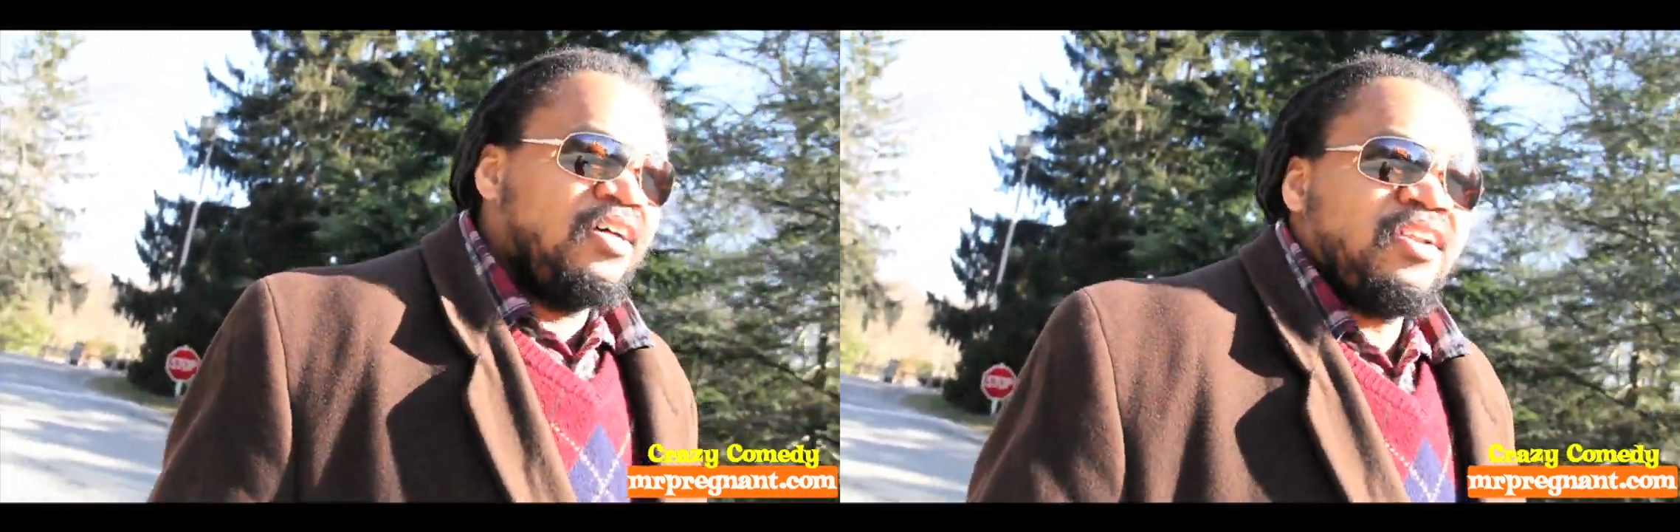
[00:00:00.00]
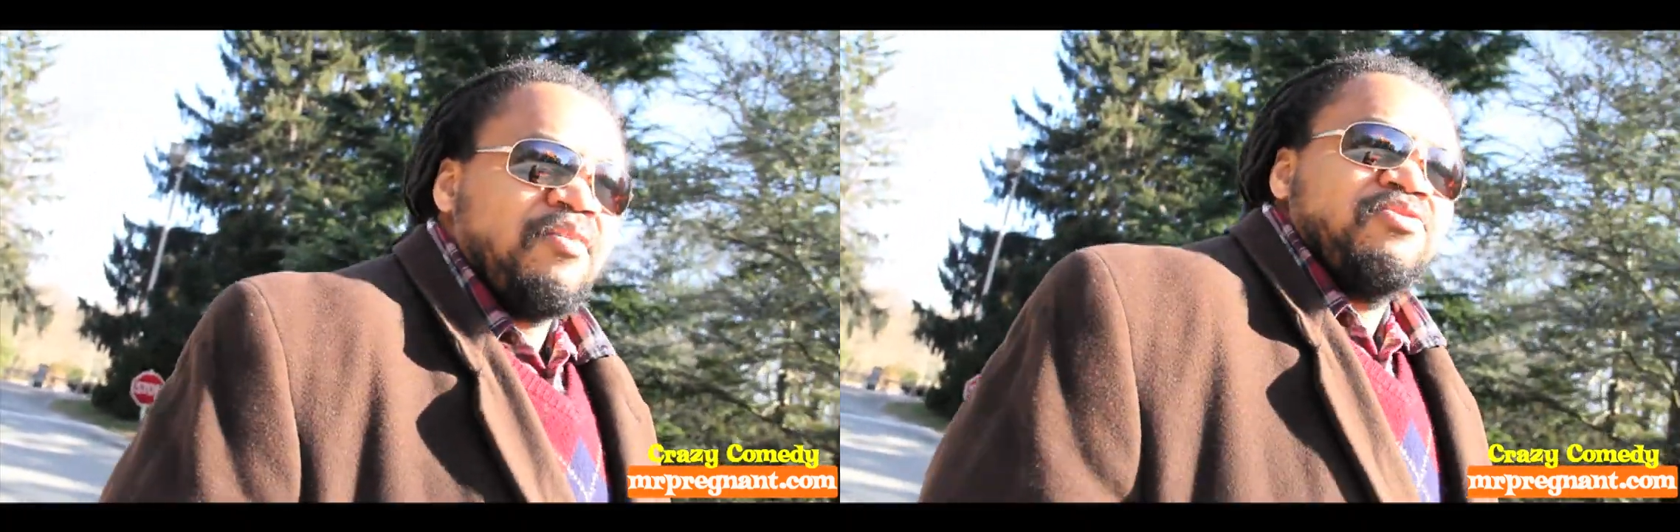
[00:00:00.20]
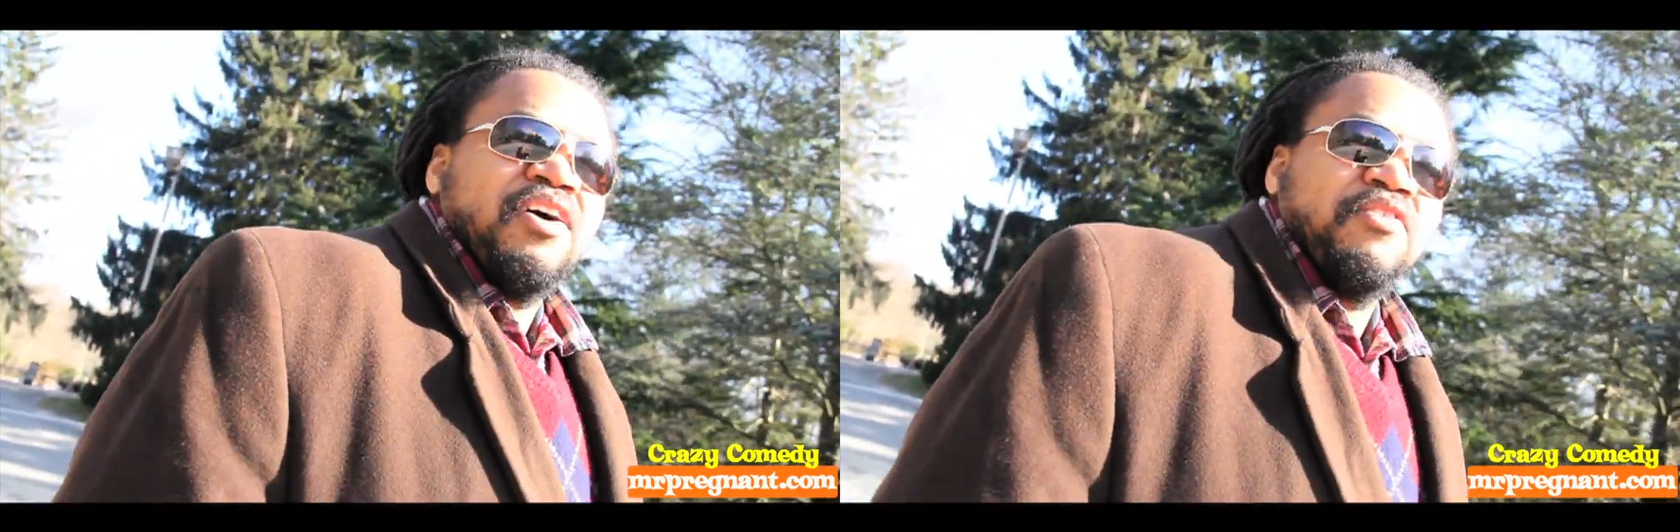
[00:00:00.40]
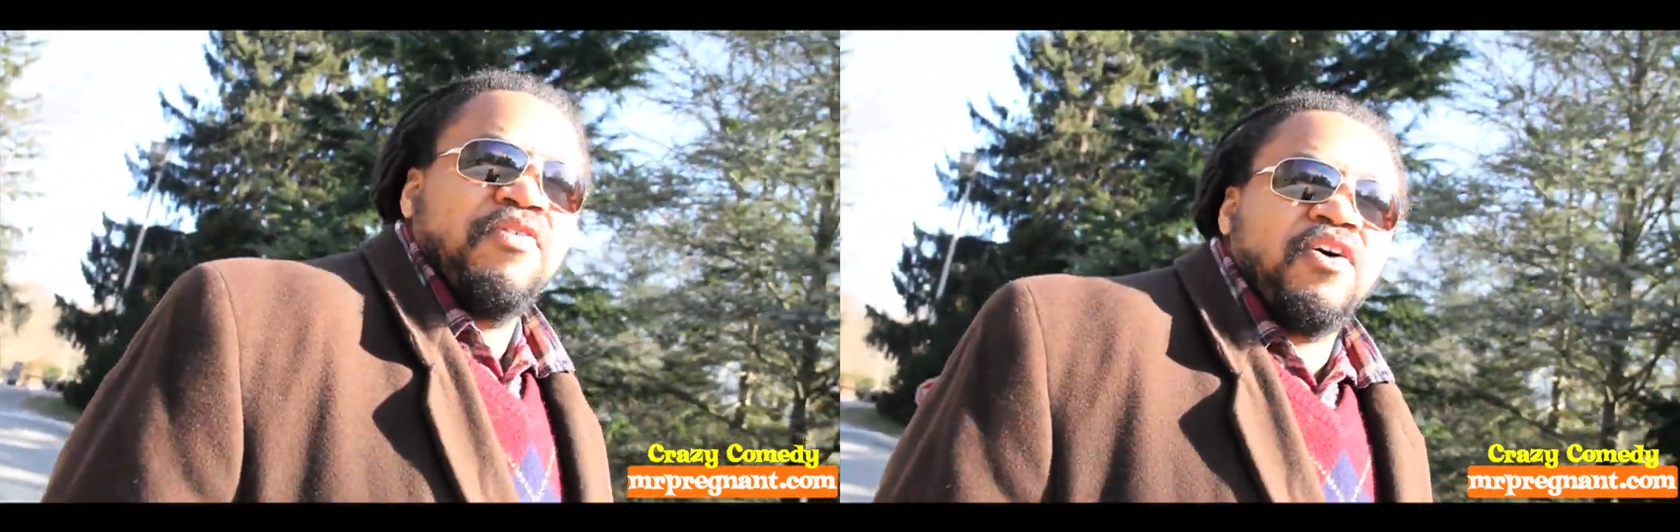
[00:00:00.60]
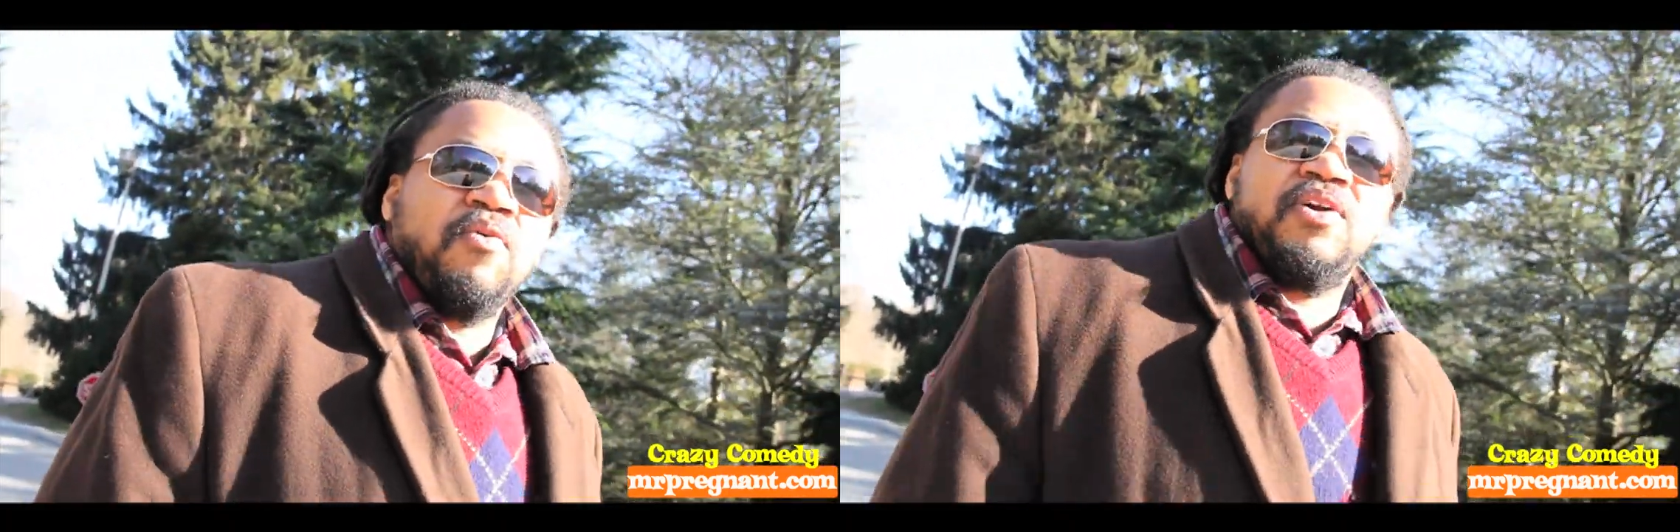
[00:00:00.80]
I'm trying to
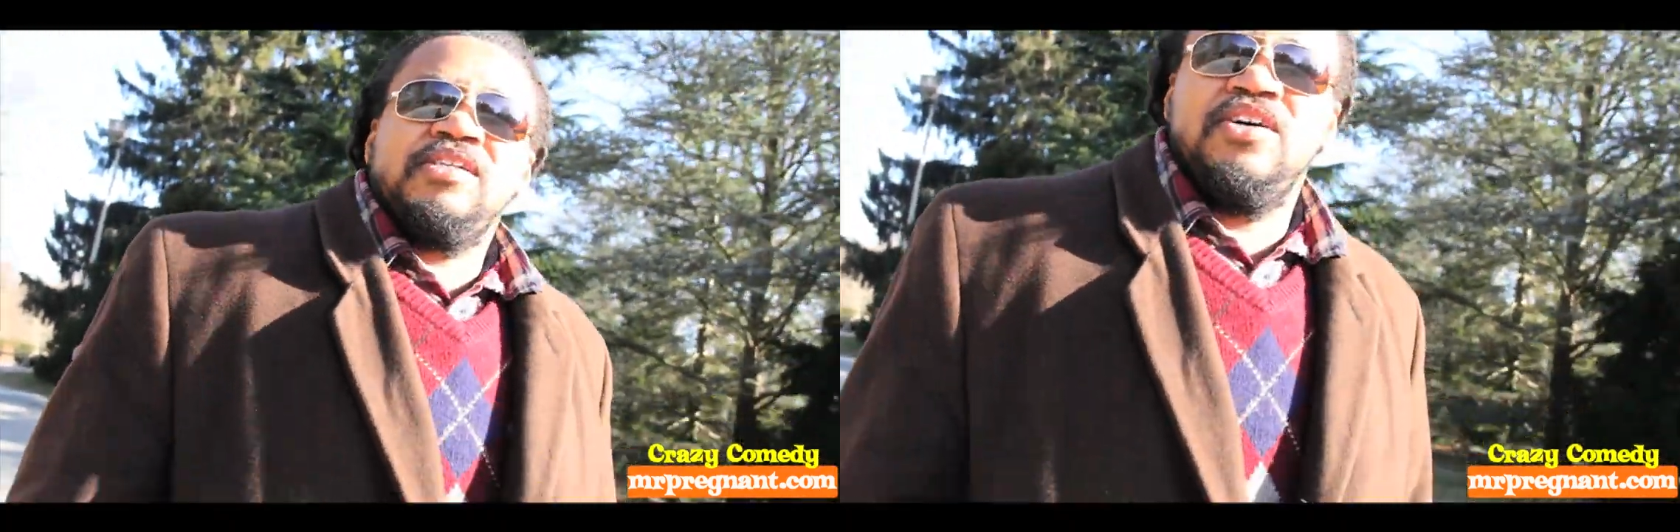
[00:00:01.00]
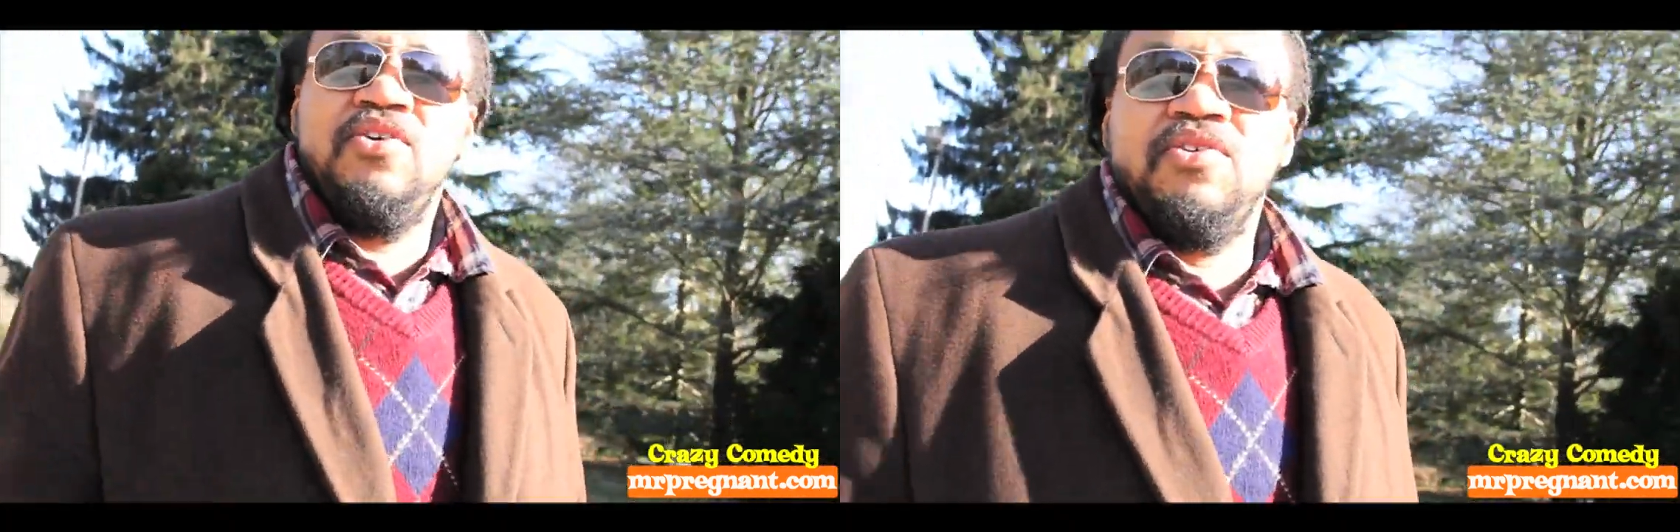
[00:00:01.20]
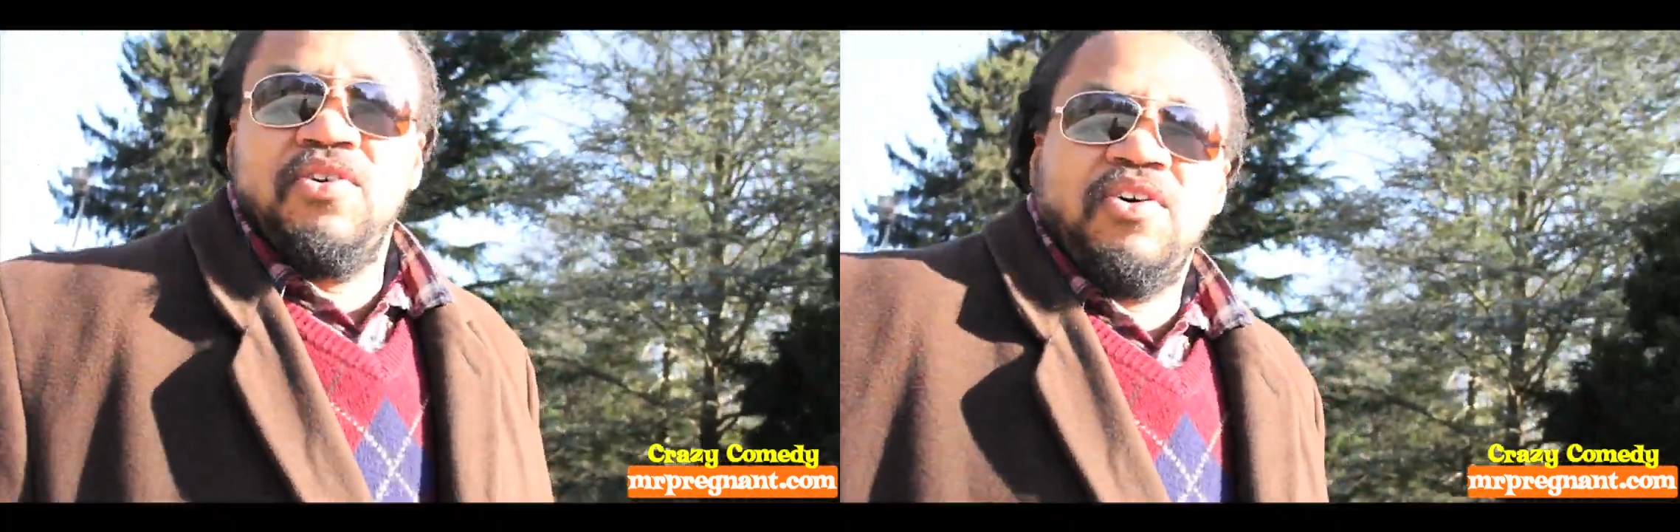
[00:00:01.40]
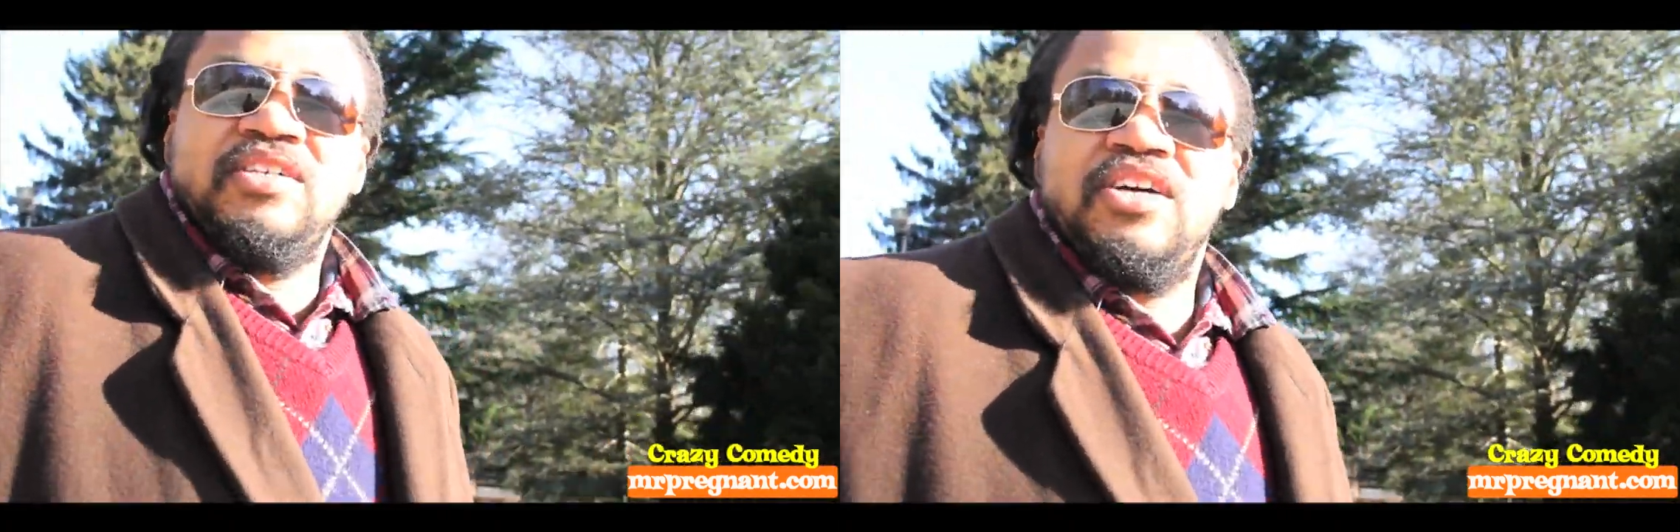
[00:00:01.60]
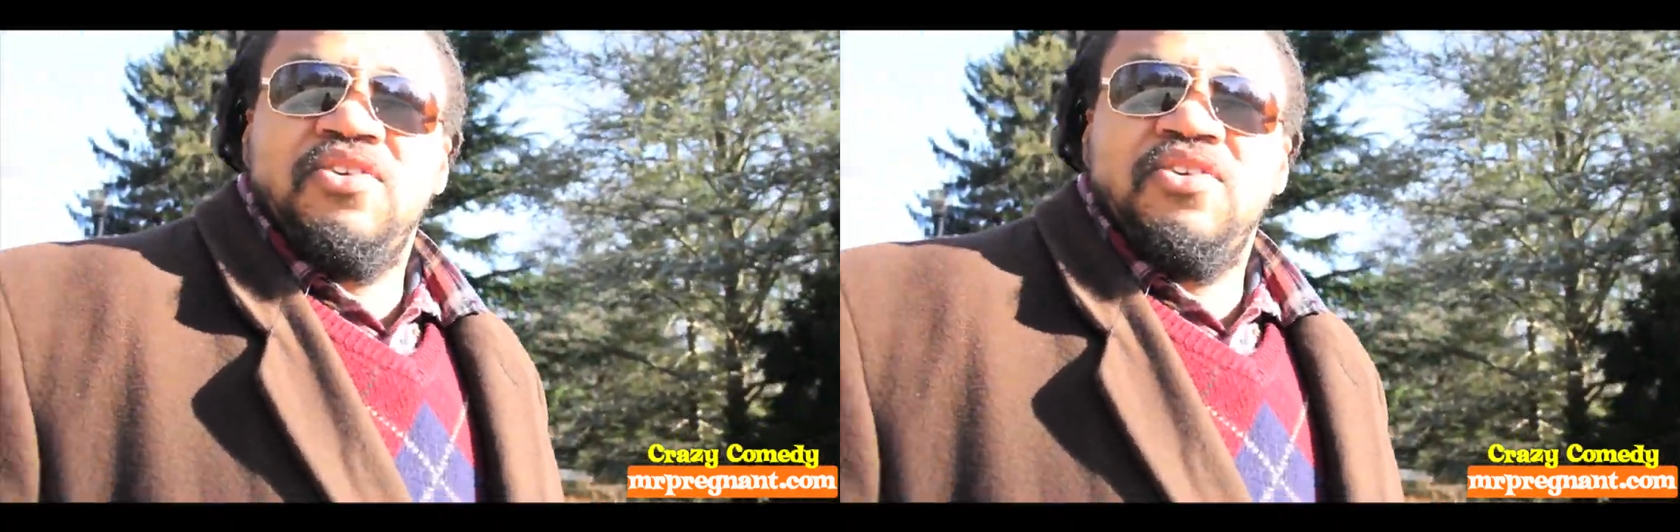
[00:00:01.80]
figure out, what is a unicorn? Is a